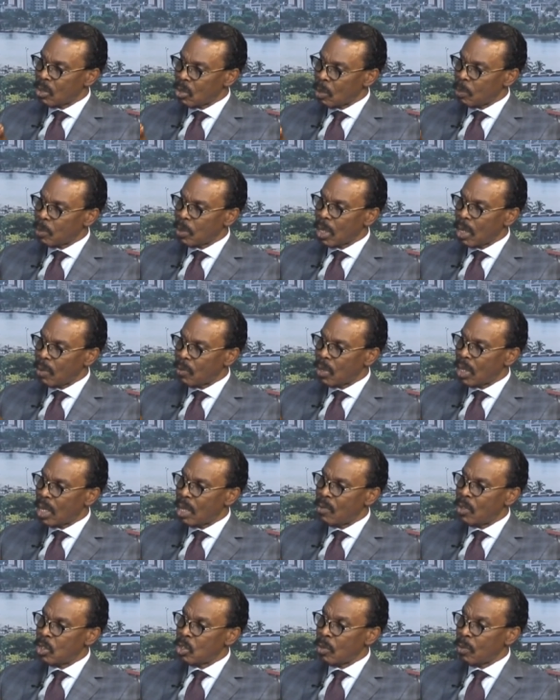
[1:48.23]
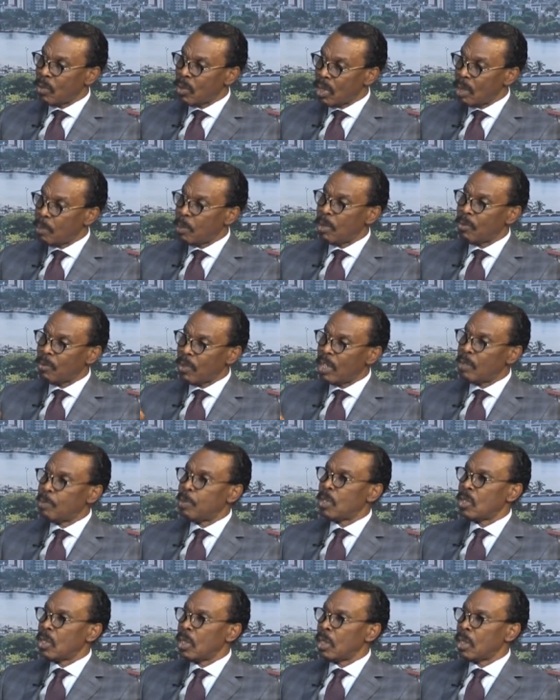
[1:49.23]
sub-Saharan African average of
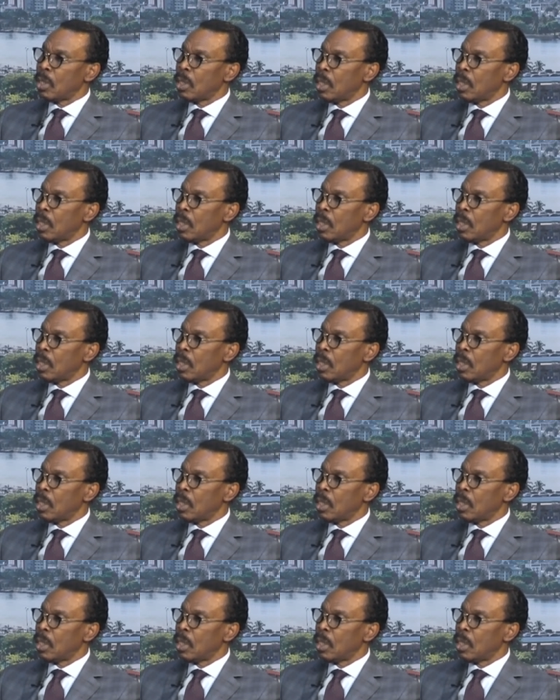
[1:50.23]
3.5%